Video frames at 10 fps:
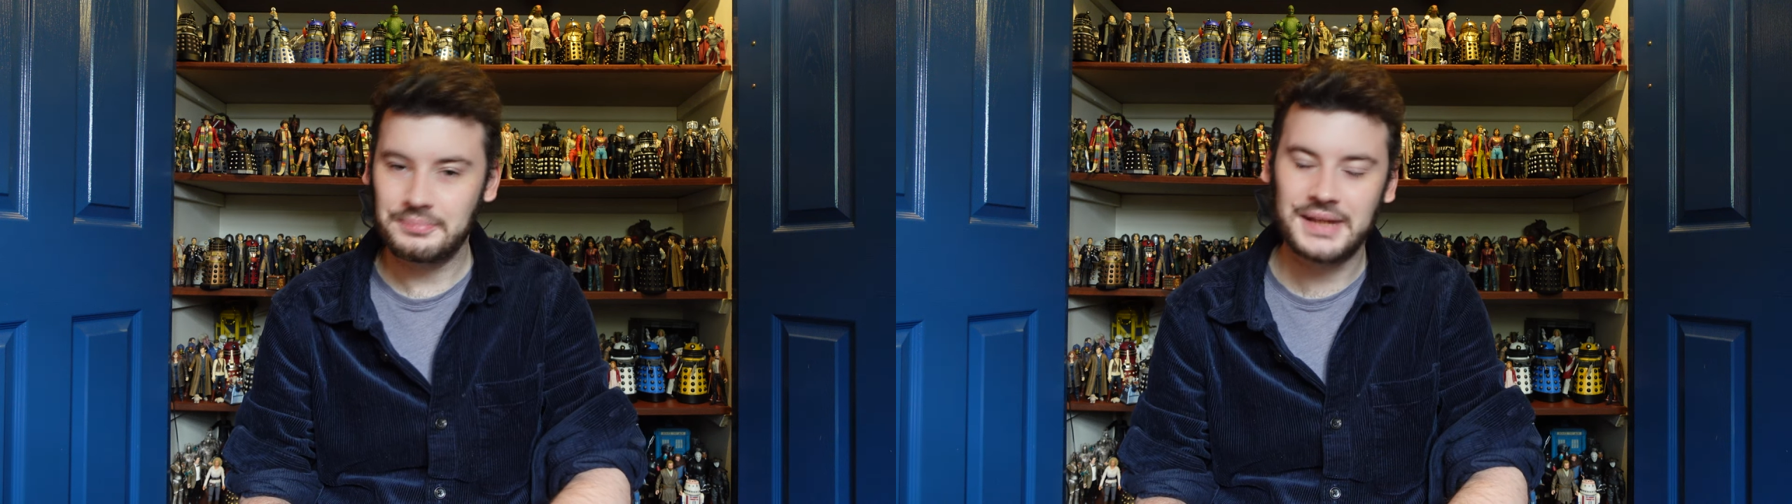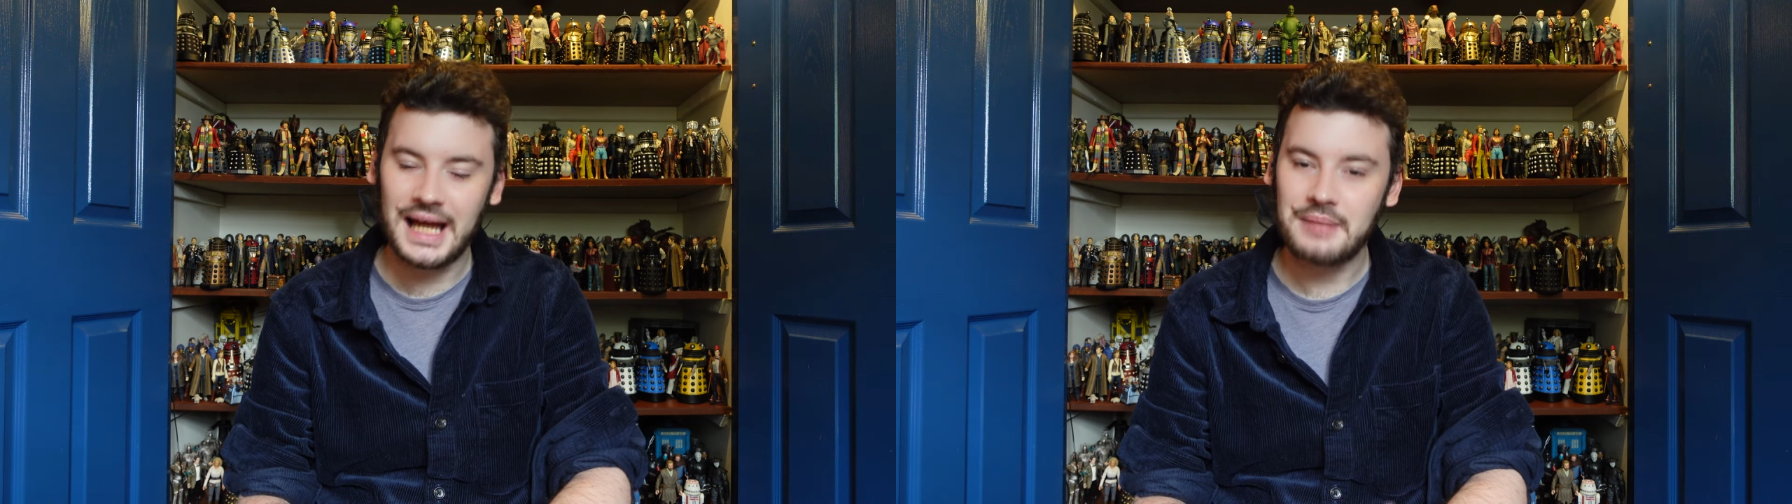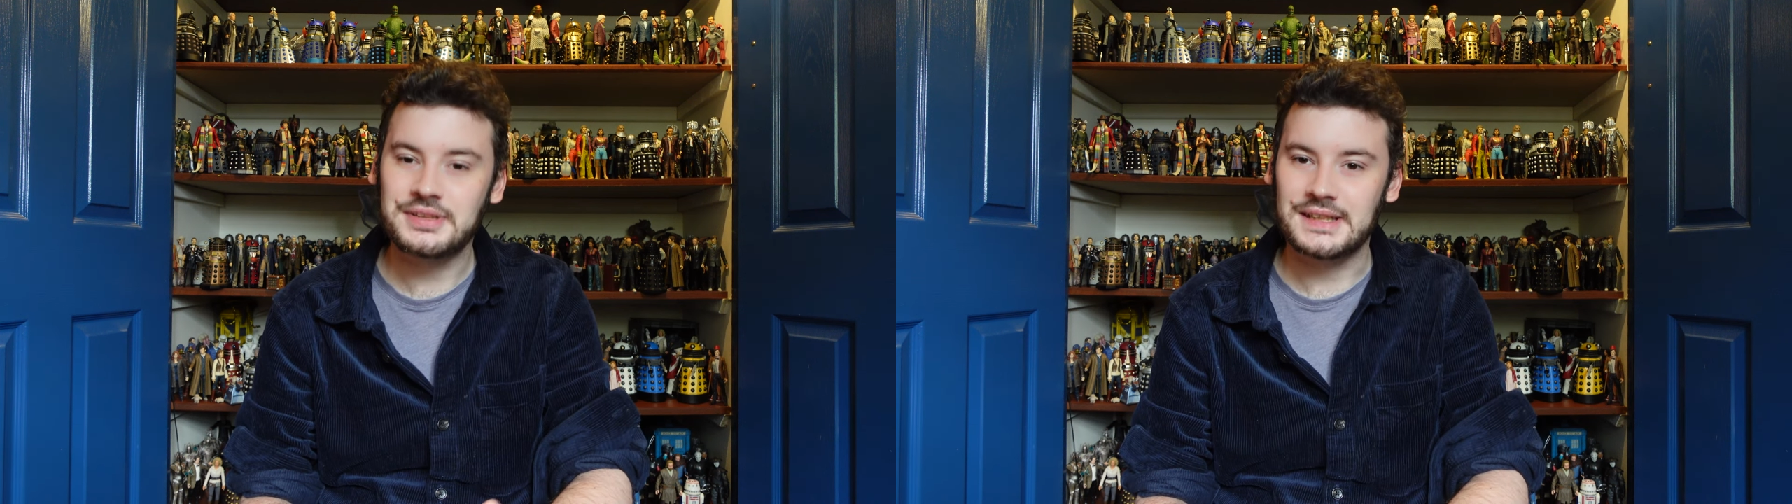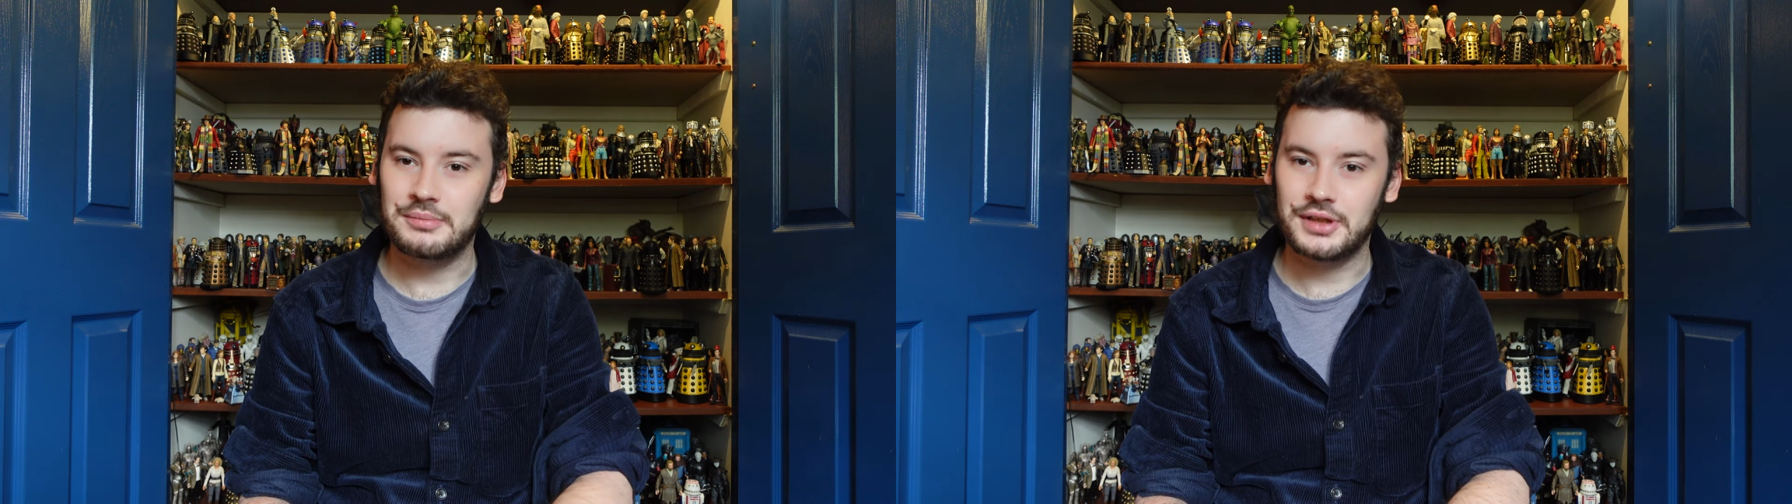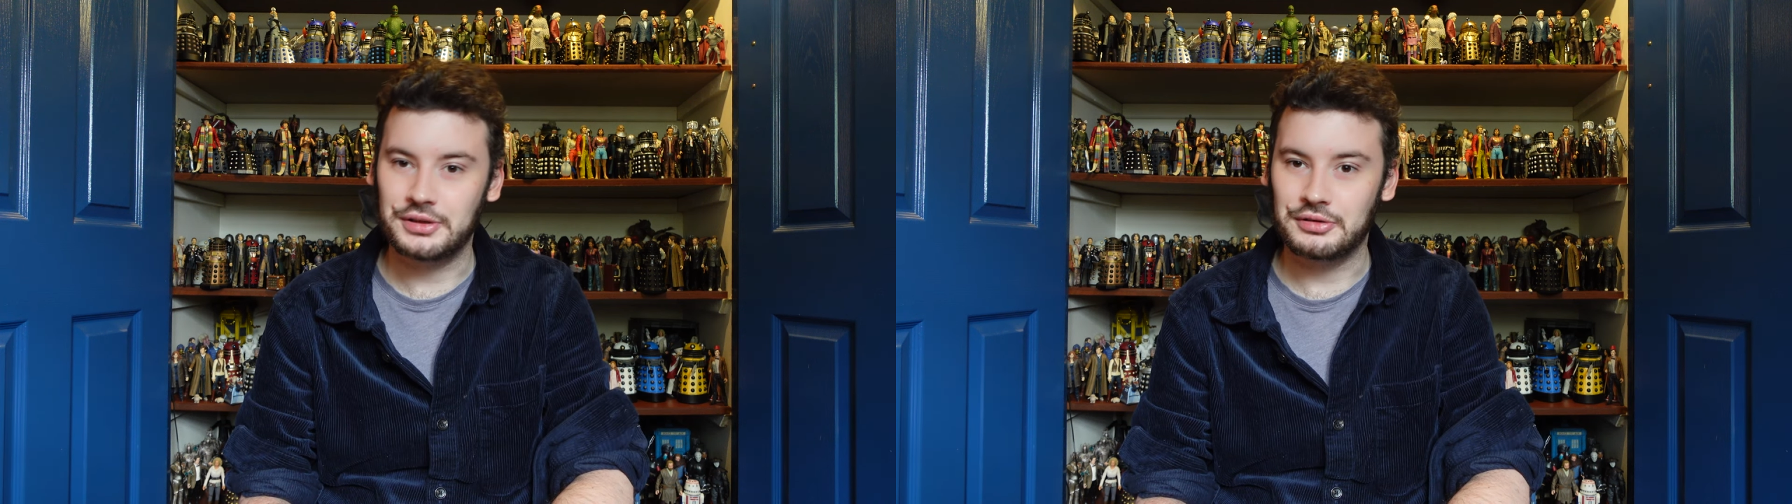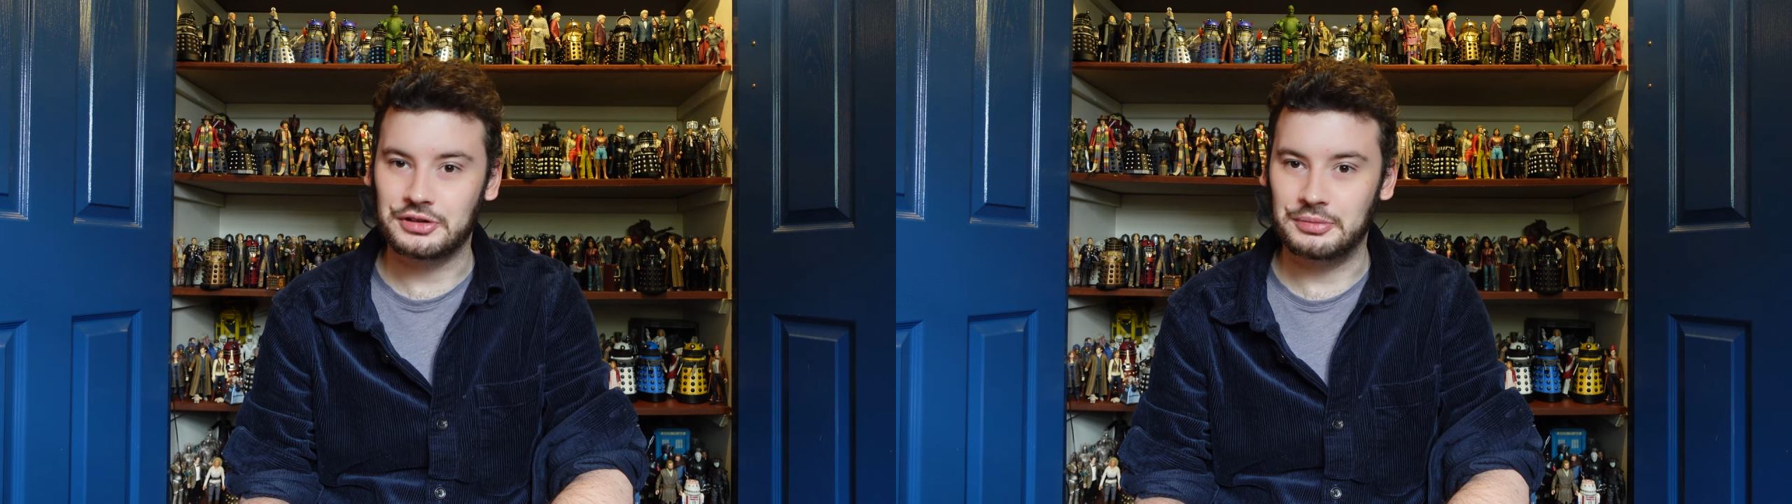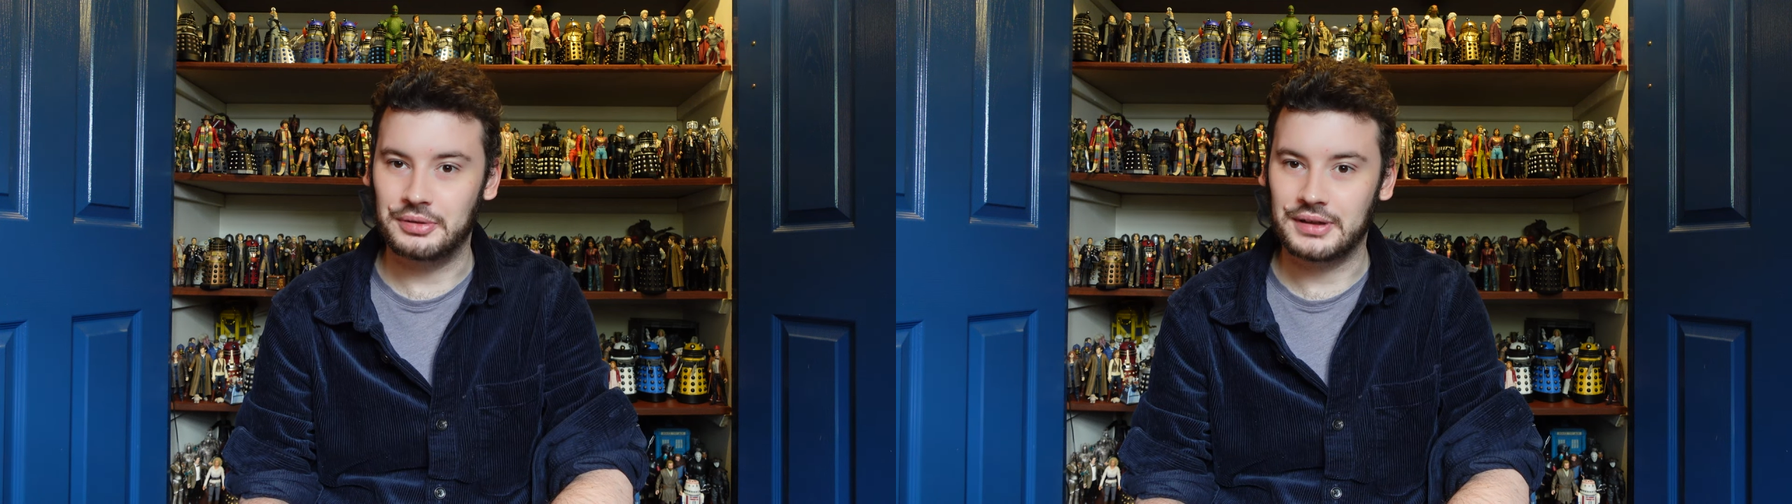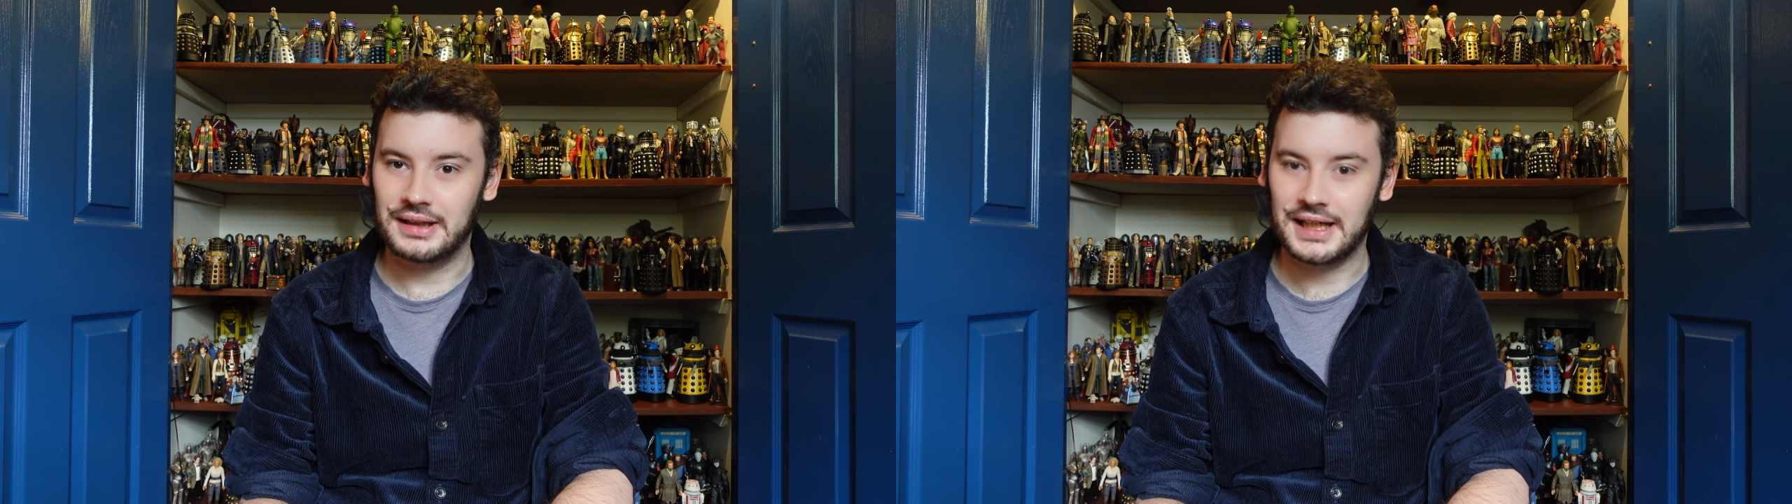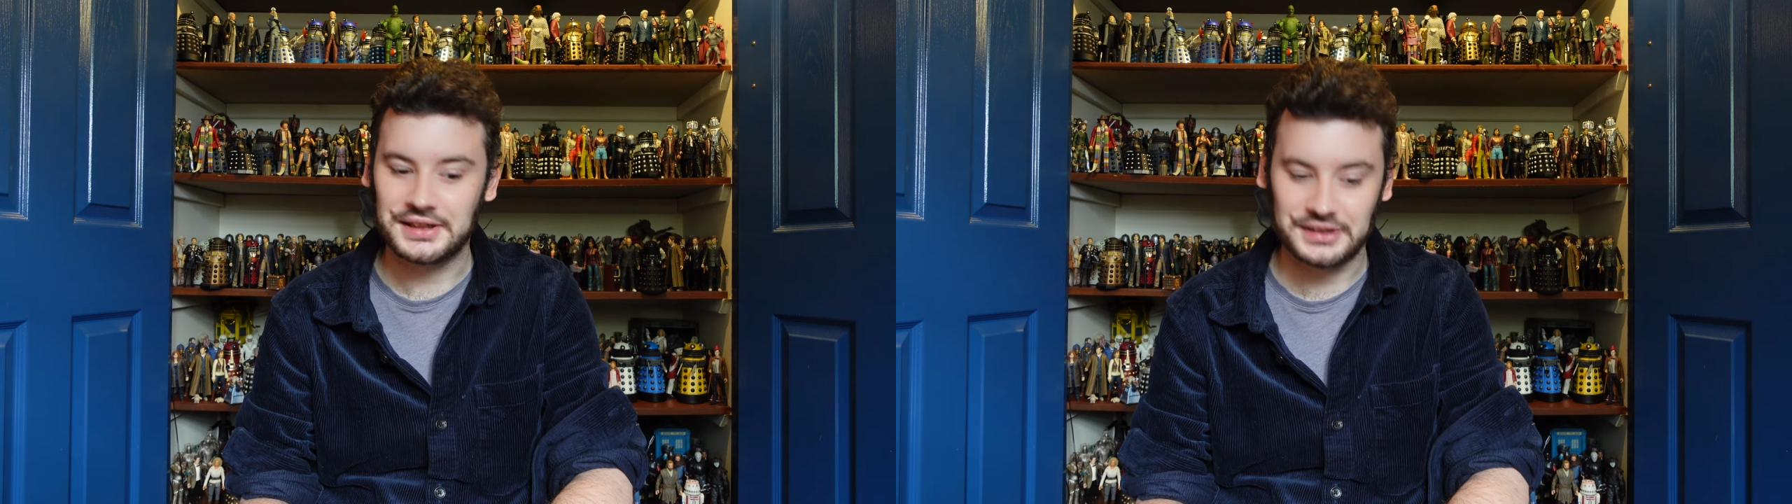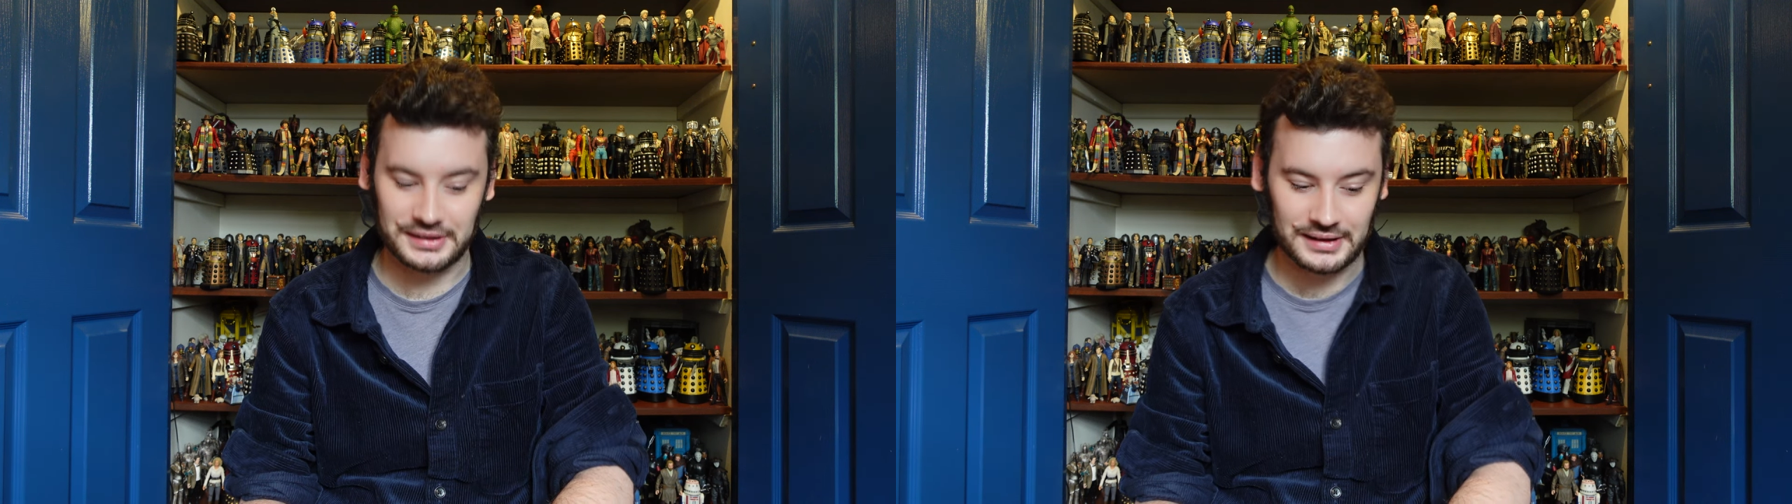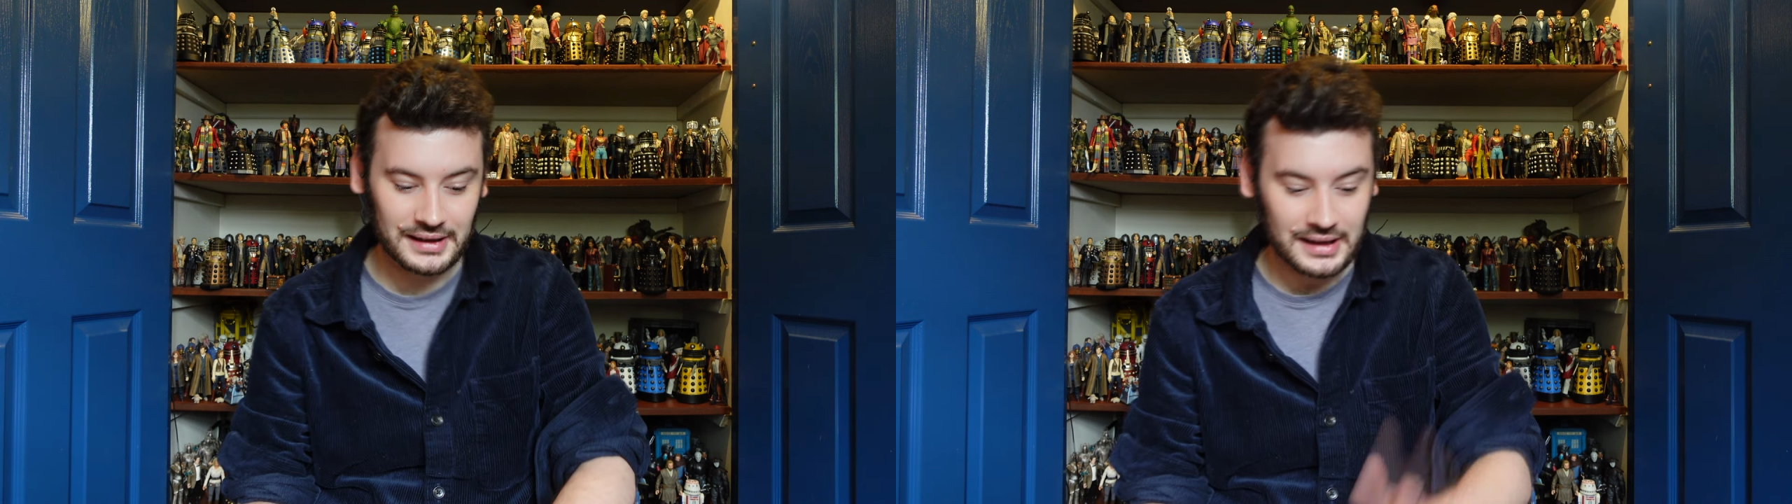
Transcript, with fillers: gaps in my Doctor Who book collection.